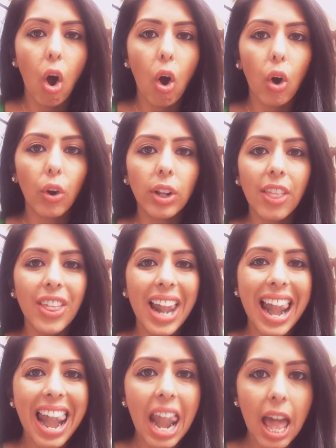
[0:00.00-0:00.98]
on
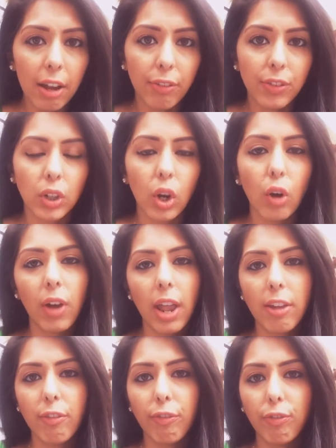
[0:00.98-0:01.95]
the left of
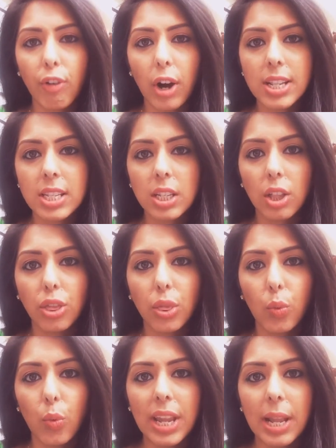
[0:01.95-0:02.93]
a front
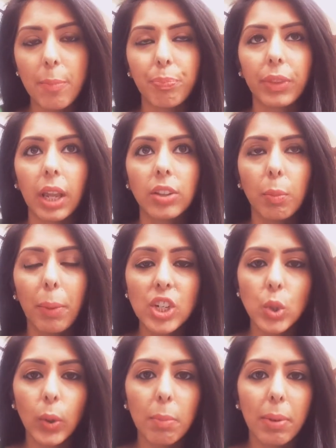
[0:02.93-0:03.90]
three. So
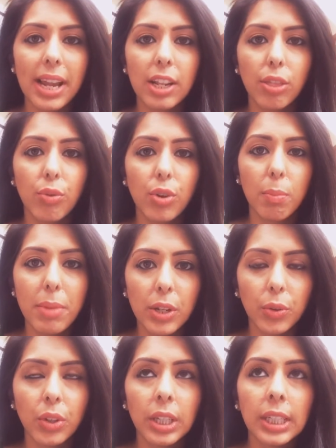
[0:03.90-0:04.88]
Batshuayi played the
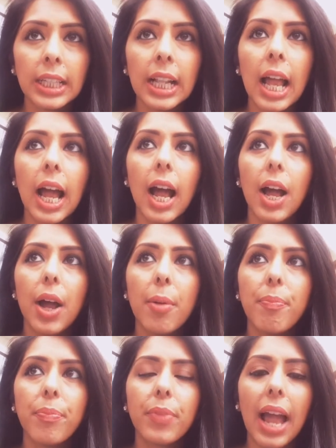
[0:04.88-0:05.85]
middle
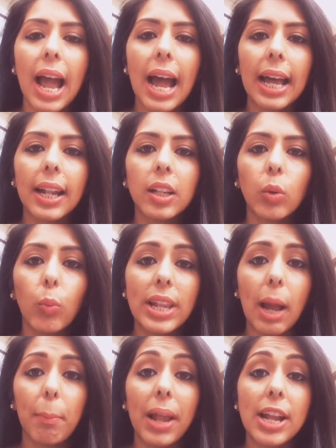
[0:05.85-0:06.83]
and
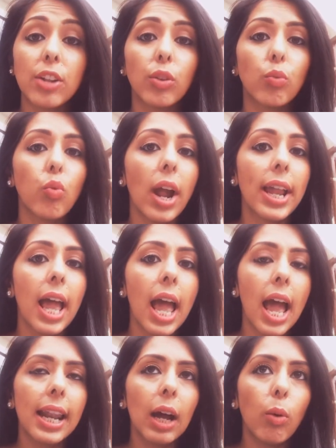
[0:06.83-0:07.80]
Willian played on the right.
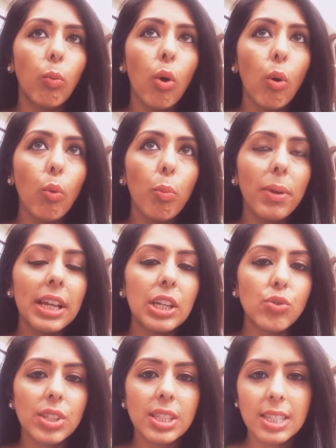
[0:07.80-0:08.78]
Now, what will be
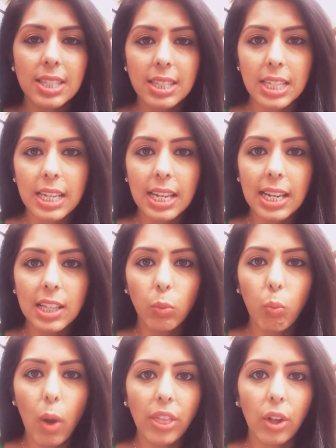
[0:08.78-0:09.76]
interesting to see is
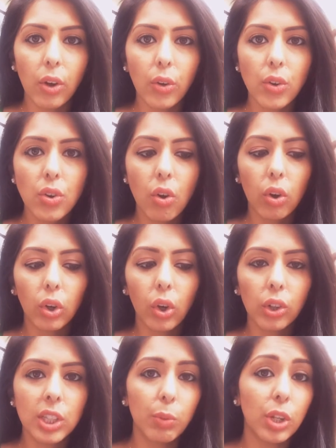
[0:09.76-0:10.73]
whether or not
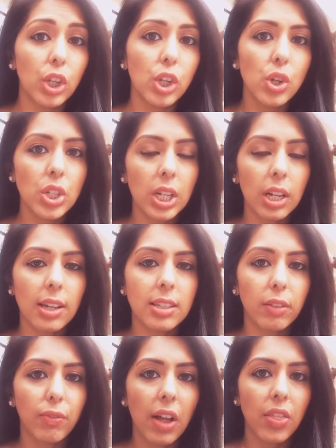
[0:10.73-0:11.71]
Conte will
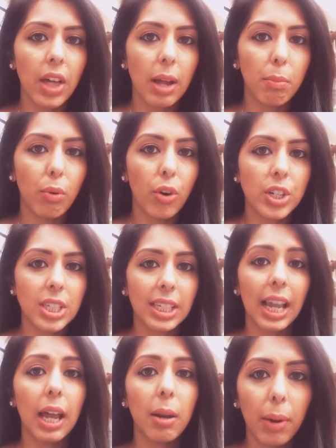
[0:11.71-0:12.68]
utilise the fact that Morata
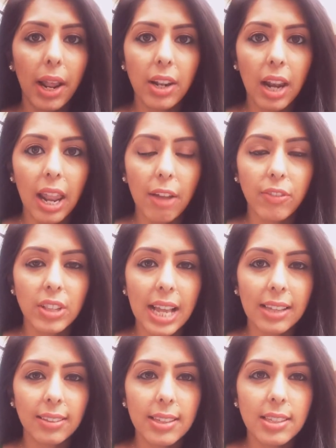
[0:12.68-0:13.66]
can play on the left
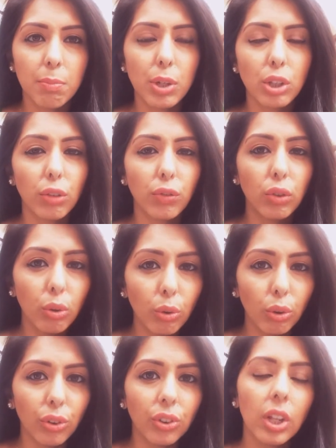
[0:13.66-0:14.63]
next season, because of
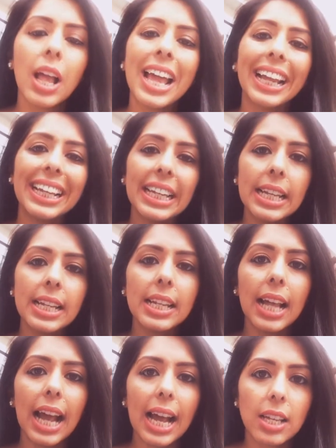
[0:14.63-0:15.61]
course,
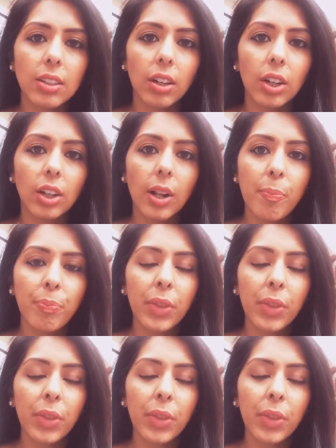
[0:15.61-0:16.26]
Eden Hazard